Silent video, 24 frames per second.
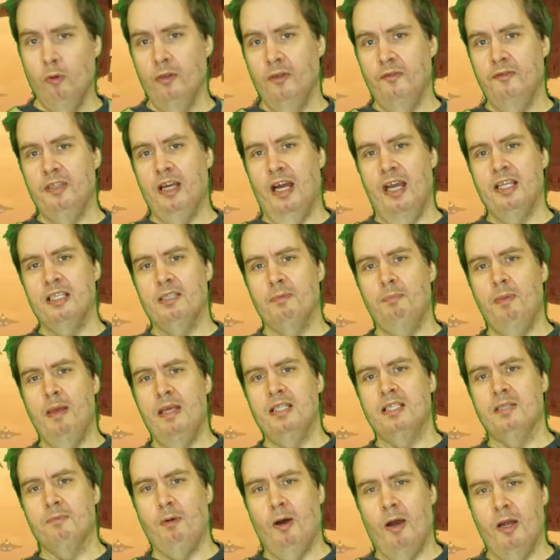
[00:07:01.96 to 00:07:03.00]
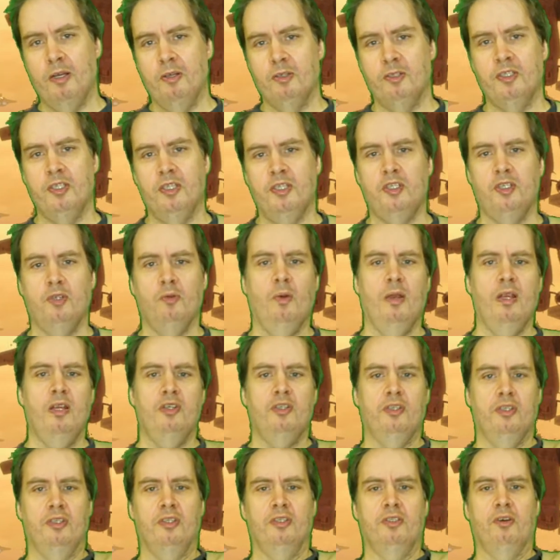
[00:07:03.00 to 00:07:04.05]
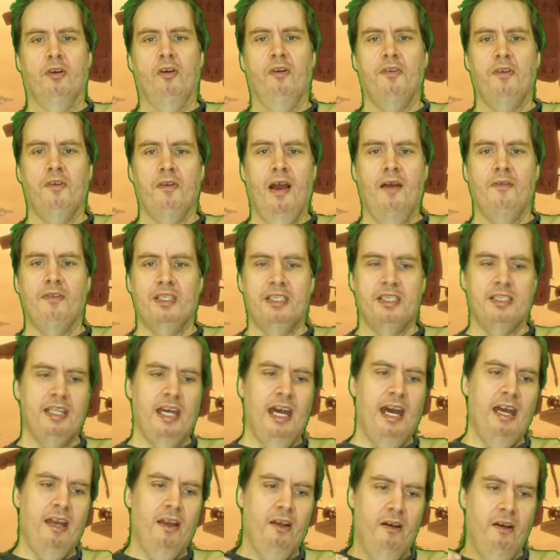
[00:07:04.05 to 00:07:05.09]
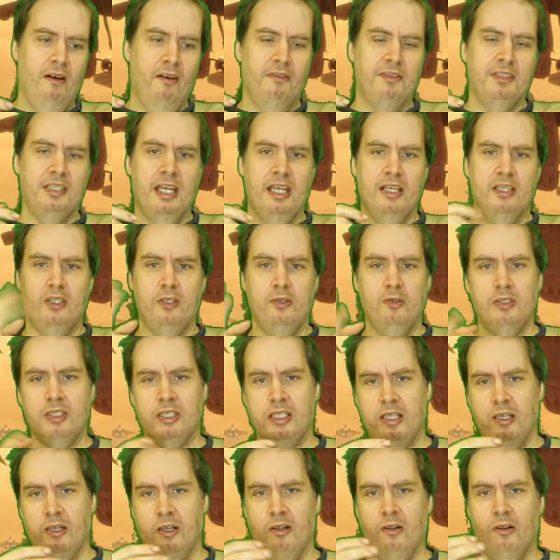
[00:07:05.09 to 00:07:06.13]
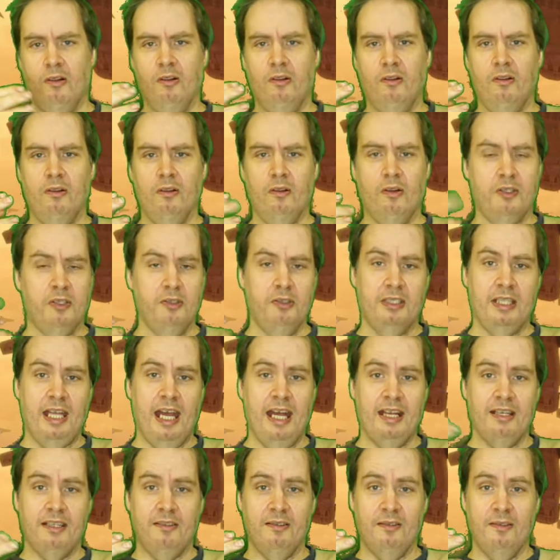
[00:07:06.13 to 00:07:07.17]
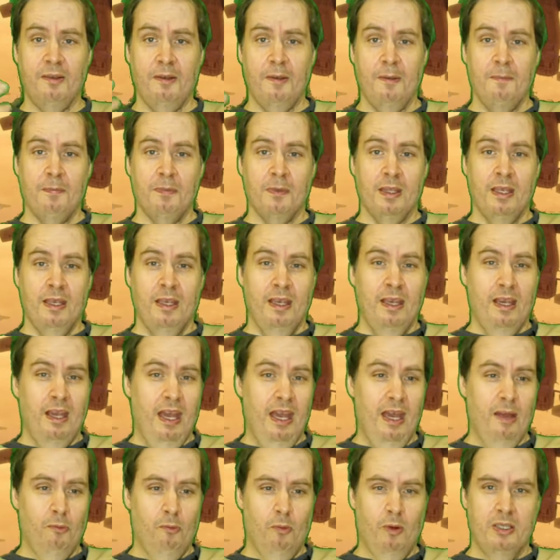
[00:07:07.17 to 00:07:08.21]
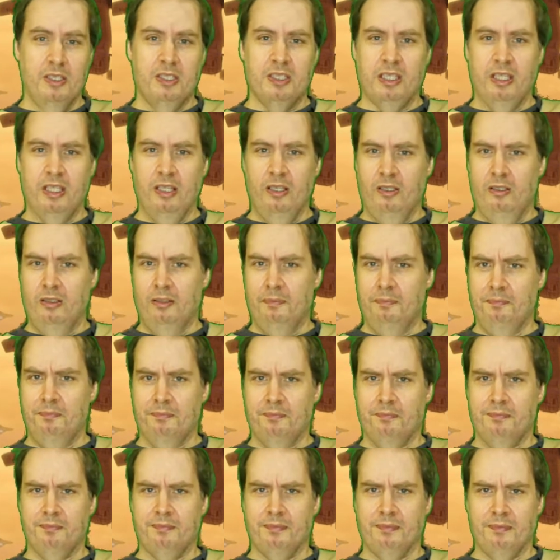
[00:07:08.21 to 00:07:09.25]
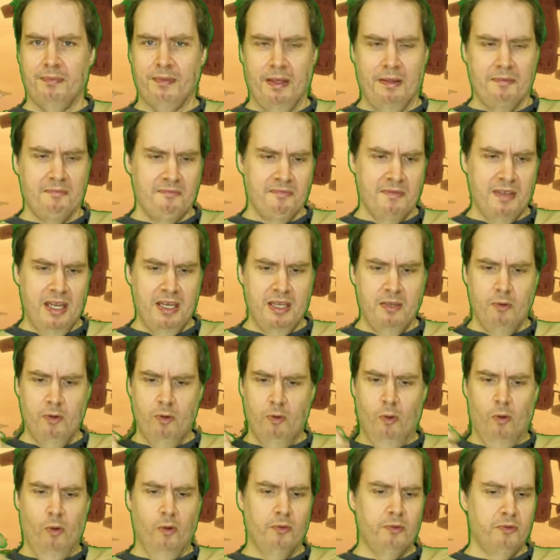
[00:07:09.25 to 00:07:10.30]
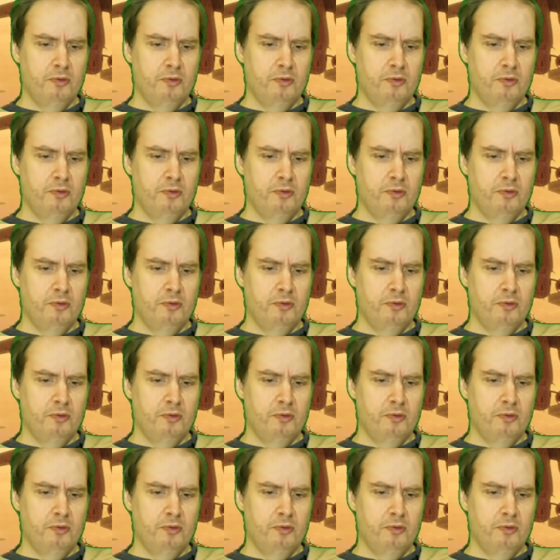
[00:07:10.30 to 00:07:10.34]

of dice based upon your situation so if you have a stat of say two skill or two stat and one skill then you would roll